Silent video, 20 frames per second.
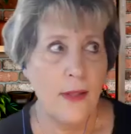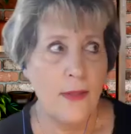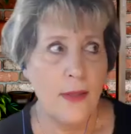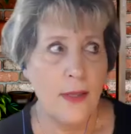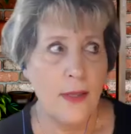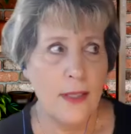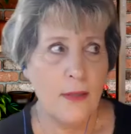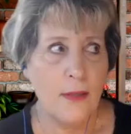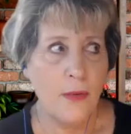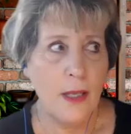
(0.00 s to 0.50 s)

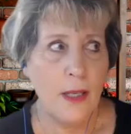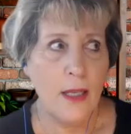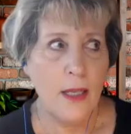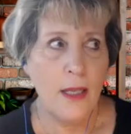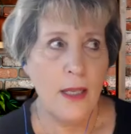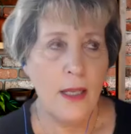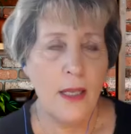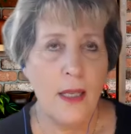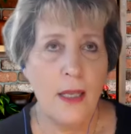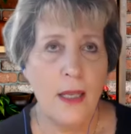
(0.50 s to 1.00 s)
this
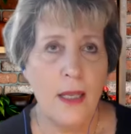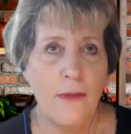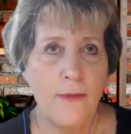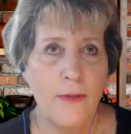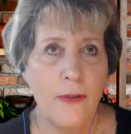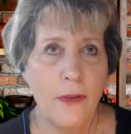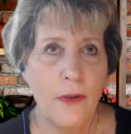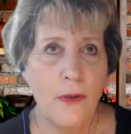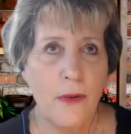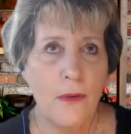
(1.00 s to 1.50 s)
way,
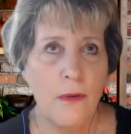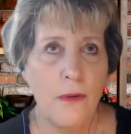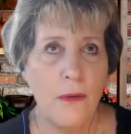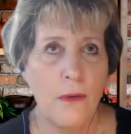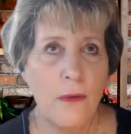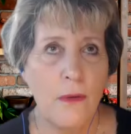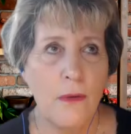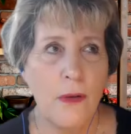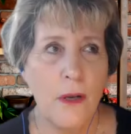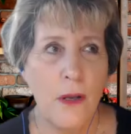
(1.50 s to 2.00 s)
if
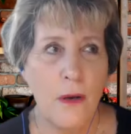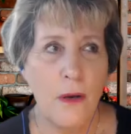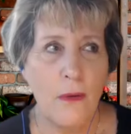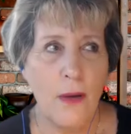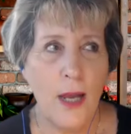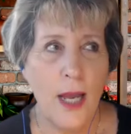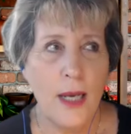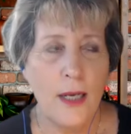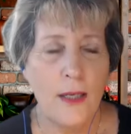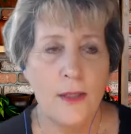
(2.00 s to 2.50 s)
you know
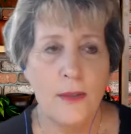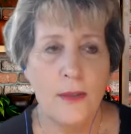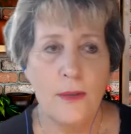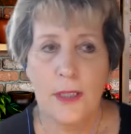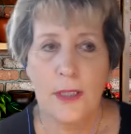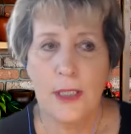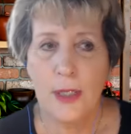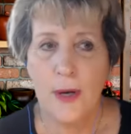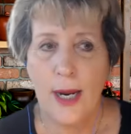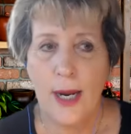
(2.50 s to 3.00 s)
how to
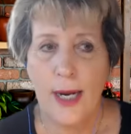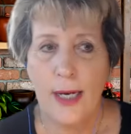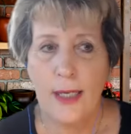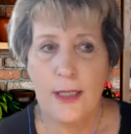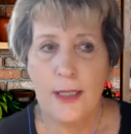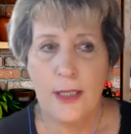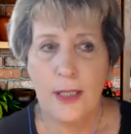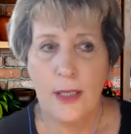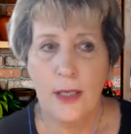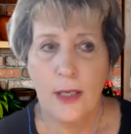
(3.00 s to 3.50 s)

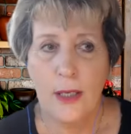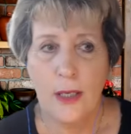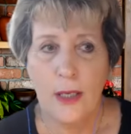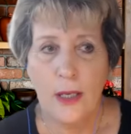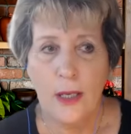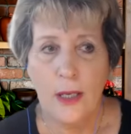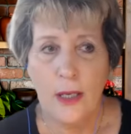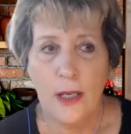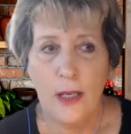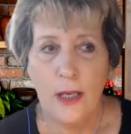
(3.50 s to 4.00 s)
attract
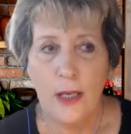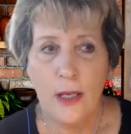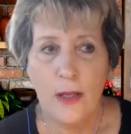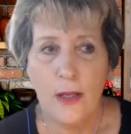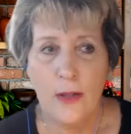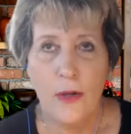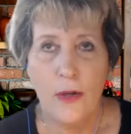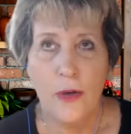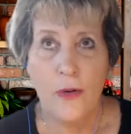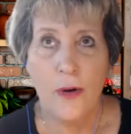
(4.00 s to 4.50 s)

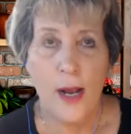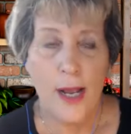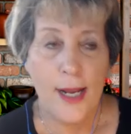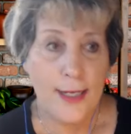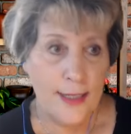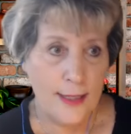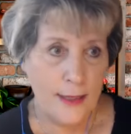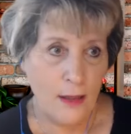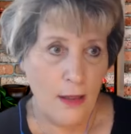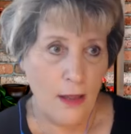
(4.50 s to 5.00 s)
your
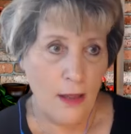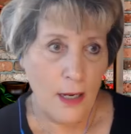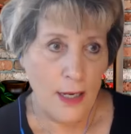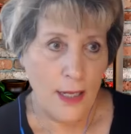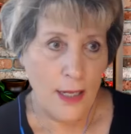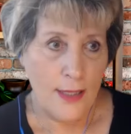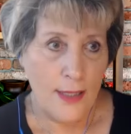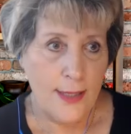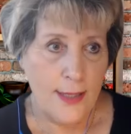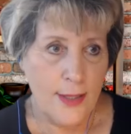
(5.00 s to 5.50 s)
ideal
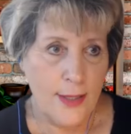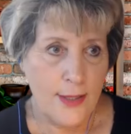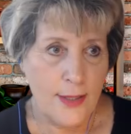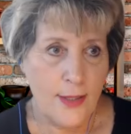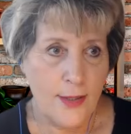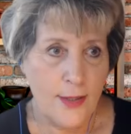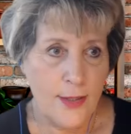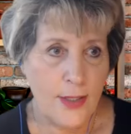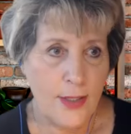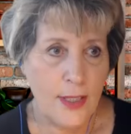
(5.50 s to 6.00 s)
audience,
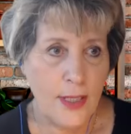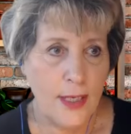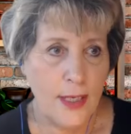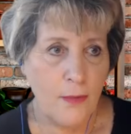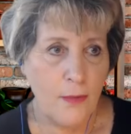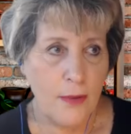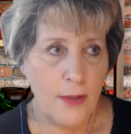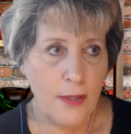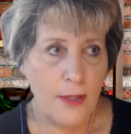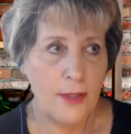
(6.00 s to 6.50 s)
just
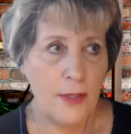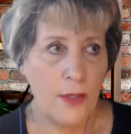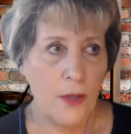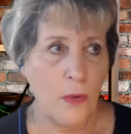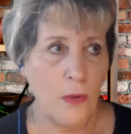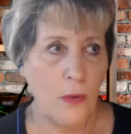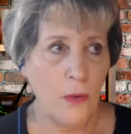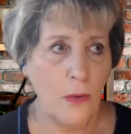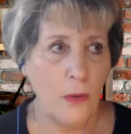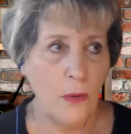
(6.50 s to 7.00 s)
like with this
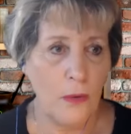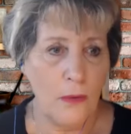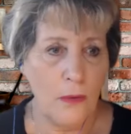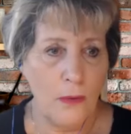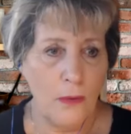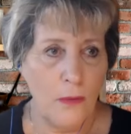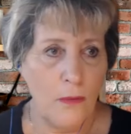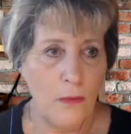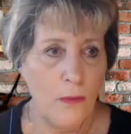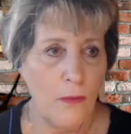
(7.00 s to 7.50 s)

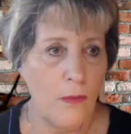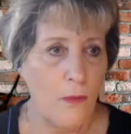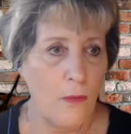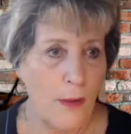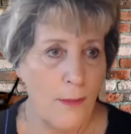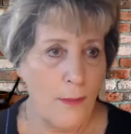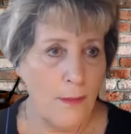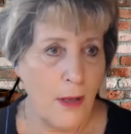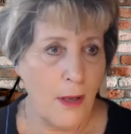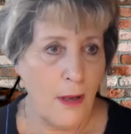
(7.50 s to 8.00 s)
whole
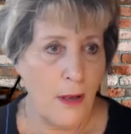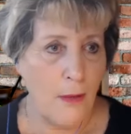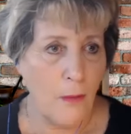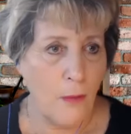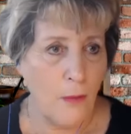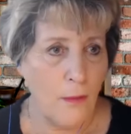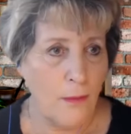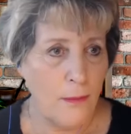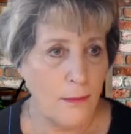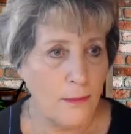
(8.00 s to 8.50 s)
web
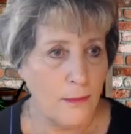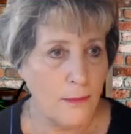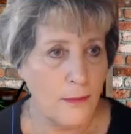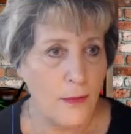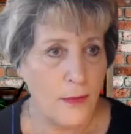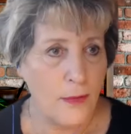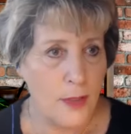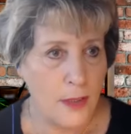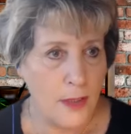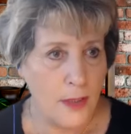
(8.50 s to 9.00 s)

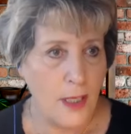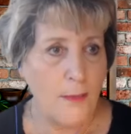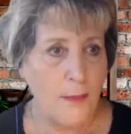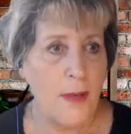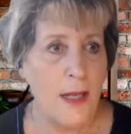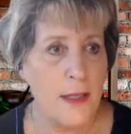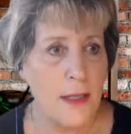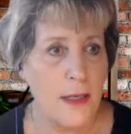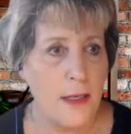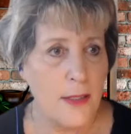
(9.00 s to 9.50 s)

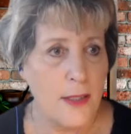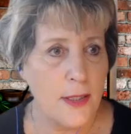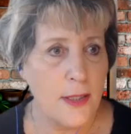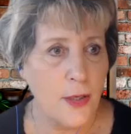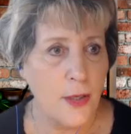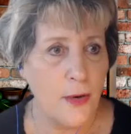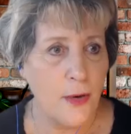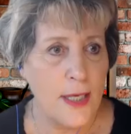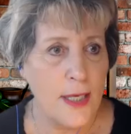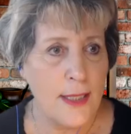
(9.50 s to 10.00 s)
summit
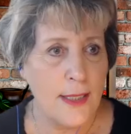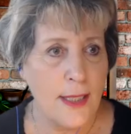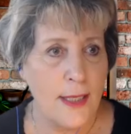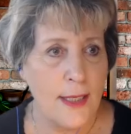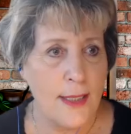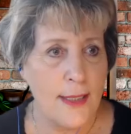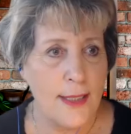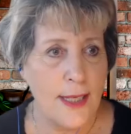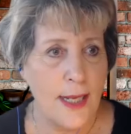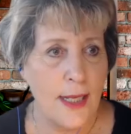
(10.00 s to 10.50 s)
series that
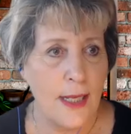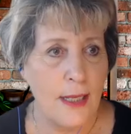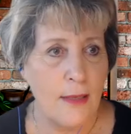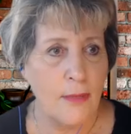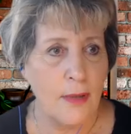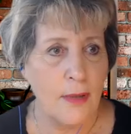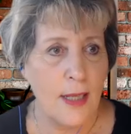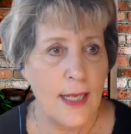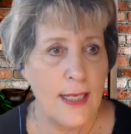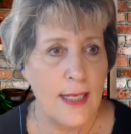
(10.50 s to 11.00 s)
is taking
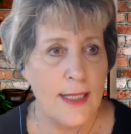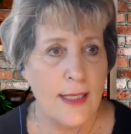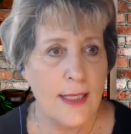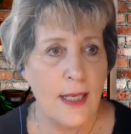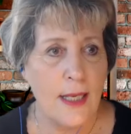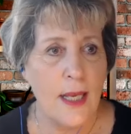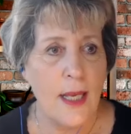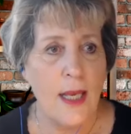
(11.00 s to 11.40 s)
place,